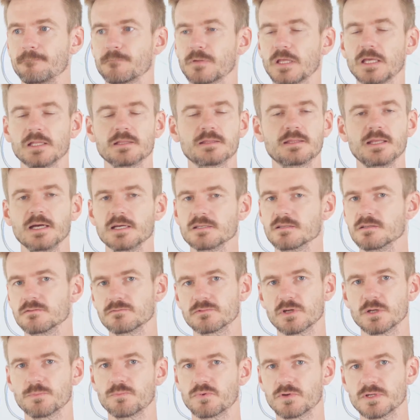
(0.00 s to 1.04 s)
It doesn't
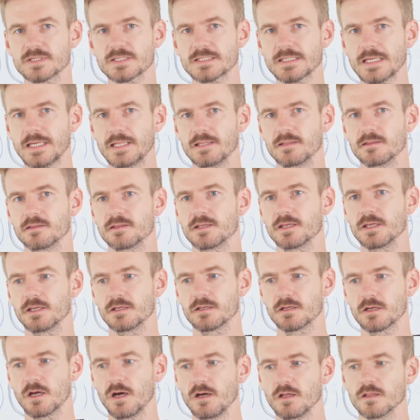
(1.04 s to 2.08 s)
represent
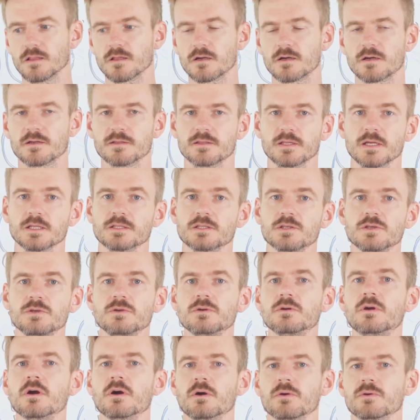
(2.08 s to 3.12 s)
the color that
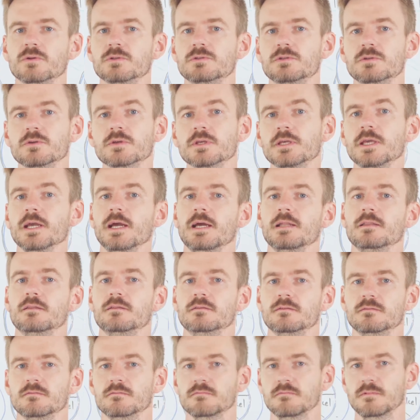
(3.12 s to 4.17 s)
you're going to
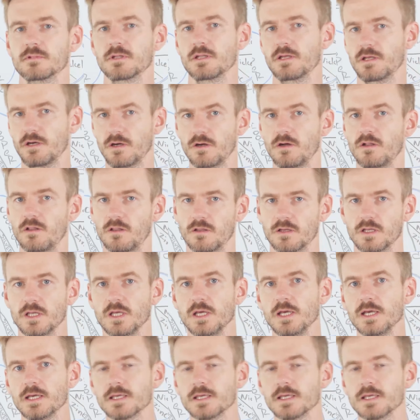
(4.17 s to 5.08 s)
get at all.